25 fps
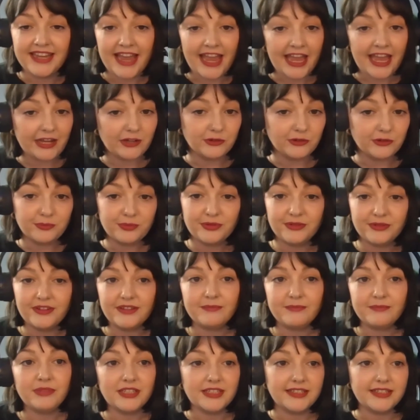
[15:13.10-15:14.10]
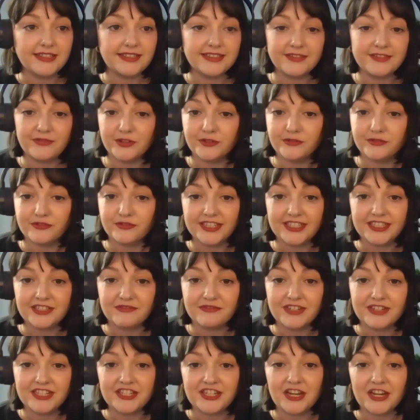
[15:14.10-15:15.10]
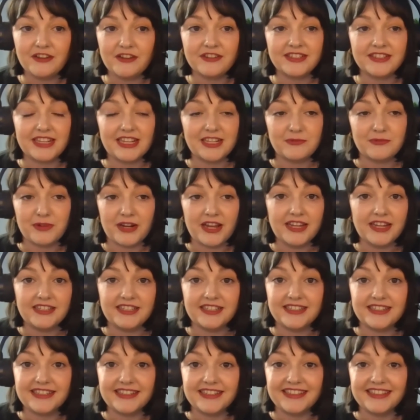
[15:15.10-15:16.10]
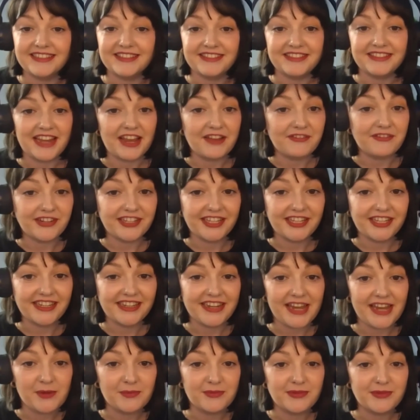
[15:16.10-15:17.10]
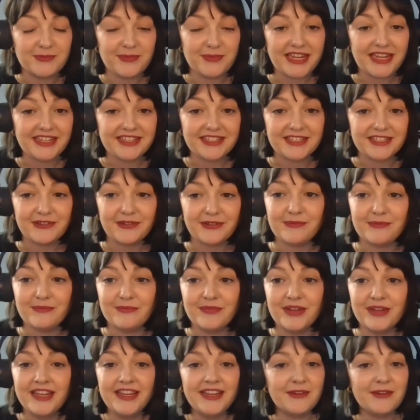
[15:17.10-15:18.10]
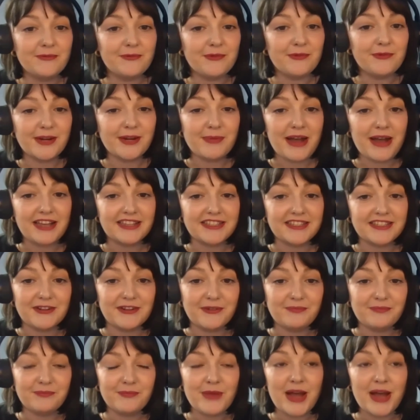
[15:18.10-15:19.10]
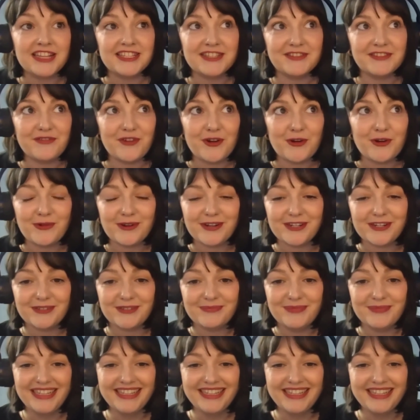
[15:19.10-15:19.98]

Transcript: help, please feel free to reach out, because that's what I did and it definitely helped me. So I want to pass it on, pass it forward.